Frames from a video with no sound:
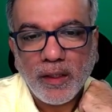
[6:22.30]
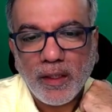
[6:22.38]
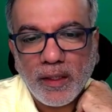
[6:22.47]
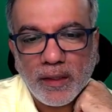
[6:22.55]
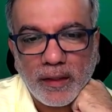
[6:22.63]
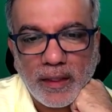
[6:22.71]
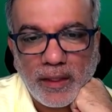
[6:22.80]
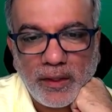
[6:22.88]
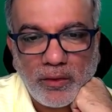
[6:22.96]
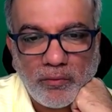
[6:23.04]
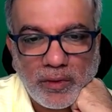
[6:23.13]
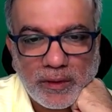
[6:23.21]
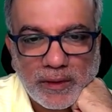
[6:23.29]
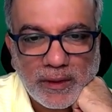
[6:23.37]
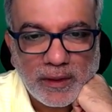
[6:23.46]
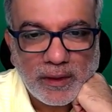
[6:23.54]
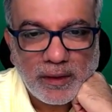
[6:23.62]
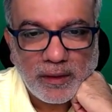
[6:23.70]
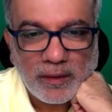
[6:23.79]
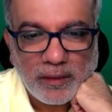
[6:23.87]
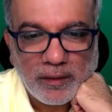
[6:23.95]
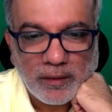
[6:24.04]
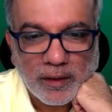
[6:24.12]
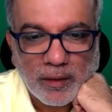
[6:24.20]
and then you will see
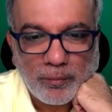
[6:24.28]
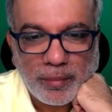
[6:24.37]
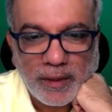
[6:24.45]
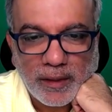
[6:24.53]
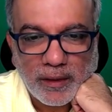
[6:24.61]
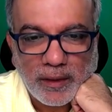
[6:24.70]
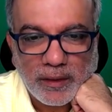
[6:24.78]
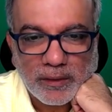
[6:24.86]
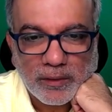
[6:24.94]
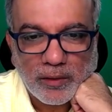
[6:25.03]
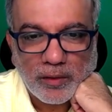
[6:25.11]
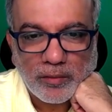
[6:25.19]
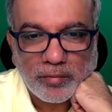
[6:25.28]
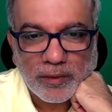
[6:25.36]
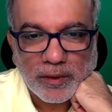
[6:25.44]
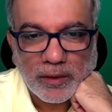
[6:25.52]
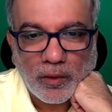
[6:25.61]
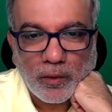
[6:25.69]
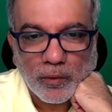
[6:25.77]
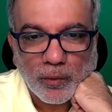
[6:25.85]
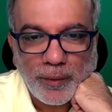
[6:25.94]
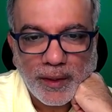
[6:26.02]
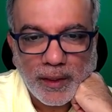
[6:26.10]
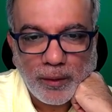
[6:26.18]
the complete list of the
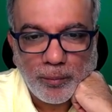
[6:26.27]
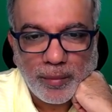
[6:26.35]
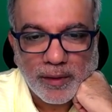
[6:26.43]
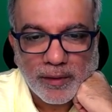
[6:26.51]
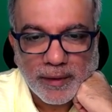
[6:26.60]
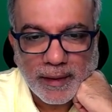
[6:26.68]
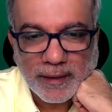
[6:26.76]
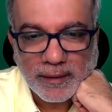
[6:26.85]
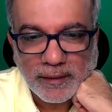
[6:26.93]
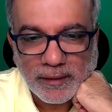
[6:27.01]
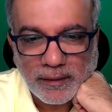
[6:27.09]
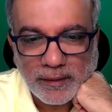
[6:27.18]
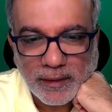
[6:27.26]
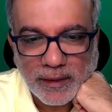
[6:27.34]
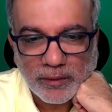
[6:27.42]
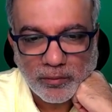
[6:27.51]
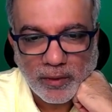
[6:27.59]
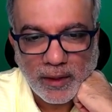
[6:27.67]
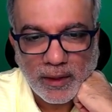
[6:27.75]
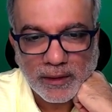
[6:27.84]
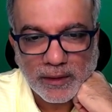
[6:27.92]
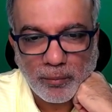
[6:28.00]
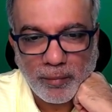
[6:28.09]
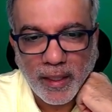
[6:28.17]
automated bid strategies as well
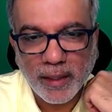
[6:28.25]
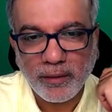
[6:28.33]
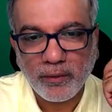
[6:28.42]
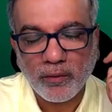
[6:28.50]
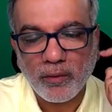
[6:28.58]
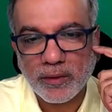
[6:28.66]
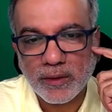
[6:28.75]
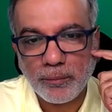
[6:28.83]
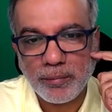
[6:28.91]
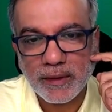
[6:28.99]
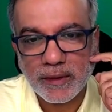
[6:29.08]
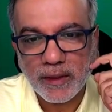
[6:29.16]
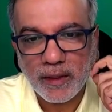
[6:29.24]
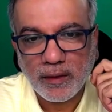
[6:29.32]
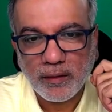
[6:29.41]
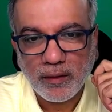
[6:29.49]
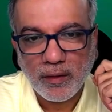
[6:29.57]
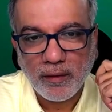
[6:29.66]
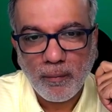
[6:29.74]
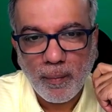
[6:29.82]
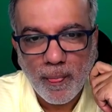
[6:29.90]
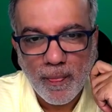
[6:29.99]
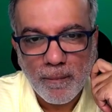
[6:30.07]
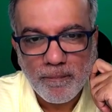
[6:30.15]
as the manual CPC.
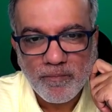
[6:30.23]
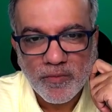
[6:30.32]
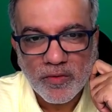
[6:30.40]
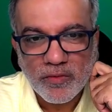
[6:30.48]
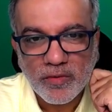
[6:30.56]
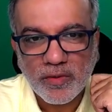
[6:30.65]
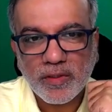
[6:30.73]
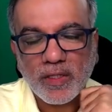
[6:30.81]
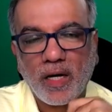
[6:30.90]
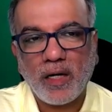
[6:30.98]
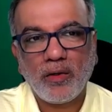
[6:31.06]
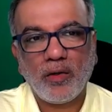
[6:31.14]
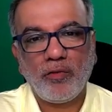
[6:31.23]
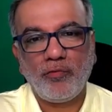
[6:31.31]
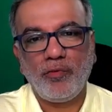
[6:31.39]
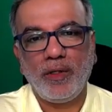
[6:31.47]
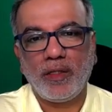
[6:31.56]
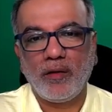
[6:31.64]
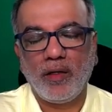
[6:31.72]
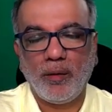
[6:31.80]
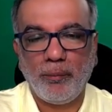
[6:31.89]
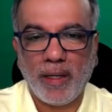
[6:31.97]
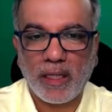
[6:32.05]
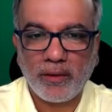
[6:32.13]
So start off with a
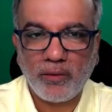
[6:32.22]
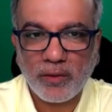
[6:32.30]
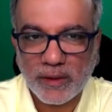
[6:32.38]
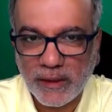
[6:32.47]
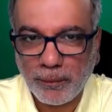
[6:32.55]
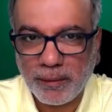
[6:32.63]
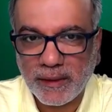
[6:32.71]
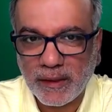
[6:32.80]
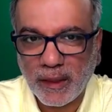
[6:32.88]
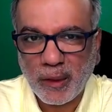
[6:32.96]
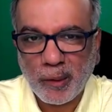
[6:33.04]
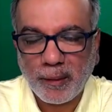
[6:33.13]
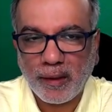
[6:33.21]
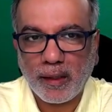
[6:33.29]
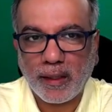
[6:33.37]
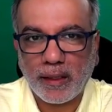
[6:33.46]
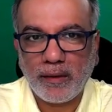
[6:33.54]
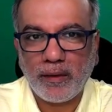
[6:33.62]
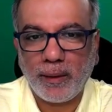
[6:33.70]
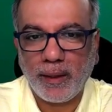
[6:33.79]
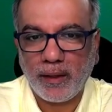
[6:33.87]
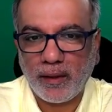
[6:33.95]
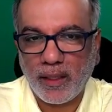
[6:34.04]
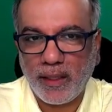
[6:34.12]
manual CPC. Get the
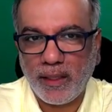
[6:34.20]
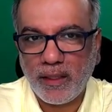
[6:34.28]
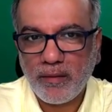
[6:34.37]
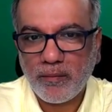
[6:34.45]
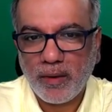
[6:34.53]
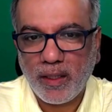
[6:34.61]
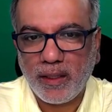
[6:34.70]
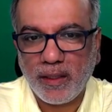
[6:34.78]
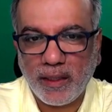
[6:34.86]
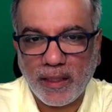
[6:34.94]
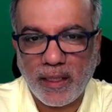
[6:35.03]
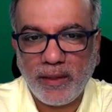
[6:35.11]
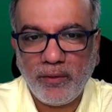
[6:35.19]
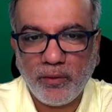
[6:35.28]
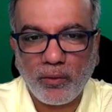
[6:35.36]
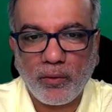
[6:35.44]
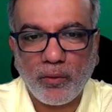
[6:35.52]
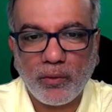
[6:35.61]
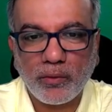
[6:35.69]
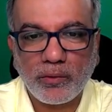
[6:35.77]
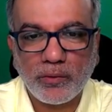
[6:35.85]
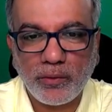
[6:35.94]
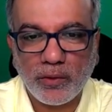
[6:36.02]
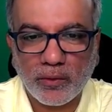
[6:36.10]
data in, and then you go
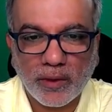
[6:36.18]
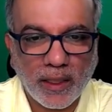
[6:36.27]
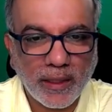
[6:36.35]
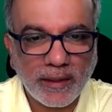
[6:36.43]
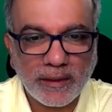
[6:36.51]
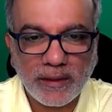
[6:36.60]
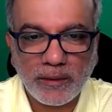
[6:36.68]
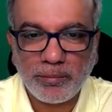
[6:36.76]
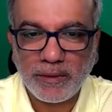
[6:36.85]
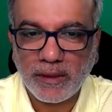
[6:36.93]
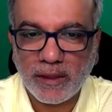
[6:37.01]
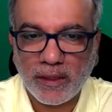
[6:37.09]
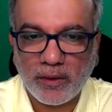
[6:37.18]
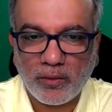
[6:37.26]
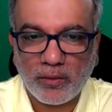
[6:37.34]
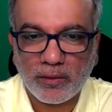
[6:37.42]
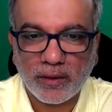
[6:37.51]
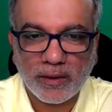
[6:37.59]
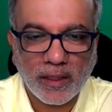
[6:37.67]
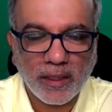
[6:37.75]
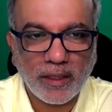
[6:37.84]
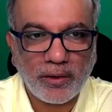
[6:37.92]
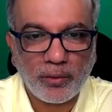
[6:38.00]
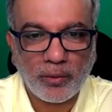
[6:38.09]
to your target CPA or the
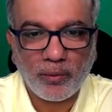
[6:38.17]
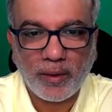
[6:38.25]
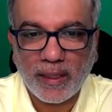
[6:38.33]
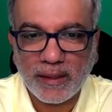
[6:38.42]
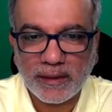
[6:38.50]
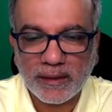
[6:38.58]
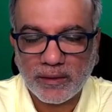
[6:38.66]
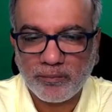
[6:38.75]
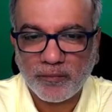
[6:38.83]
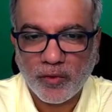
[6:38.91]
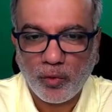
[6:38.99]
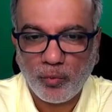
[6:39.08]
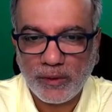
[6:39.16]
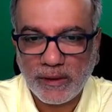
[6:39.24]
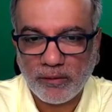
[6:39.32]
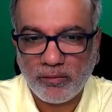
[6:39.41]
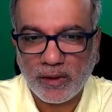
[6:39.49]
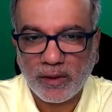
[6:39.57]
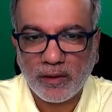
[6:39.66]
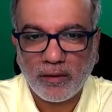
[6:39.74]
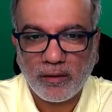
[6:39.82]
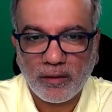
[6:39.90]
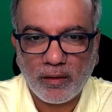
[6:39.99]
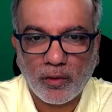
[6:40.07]
target ROAS or whichever
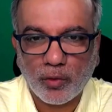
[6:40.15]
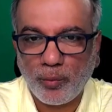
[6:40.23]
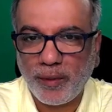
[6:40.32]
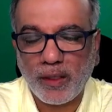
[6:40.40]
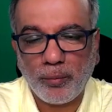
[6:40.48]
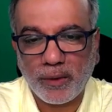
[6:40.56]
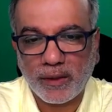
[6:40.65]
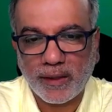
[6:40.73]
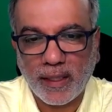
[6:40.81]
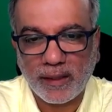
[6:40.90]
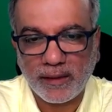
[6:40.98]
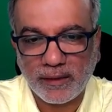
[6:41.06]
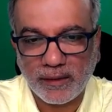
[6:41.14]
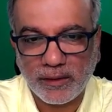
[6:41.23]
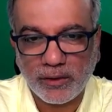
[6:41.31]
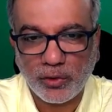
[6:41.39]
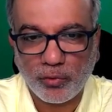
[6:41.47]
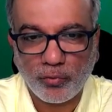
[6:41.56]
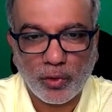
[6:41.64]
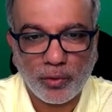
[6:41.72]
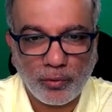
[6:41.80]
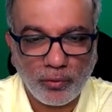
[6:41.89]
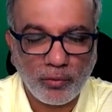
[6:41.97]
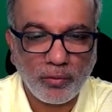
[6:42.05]
automated bid strategies you
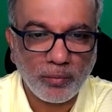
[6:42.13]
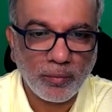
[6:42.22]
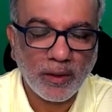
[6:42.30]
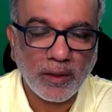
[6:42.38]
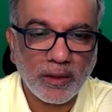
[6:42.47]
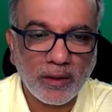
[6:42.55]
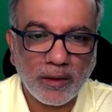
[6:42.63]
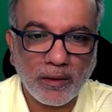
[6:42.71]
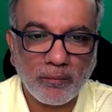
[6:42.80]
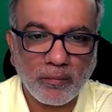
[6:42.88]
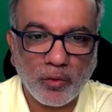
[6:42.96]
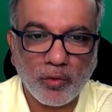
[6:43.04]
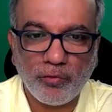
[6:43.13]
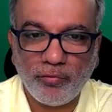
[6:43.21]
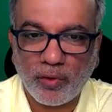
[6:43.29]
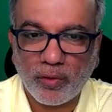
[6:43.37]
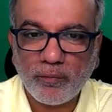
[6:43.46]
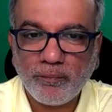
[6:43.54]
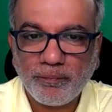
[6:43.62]
want to go for.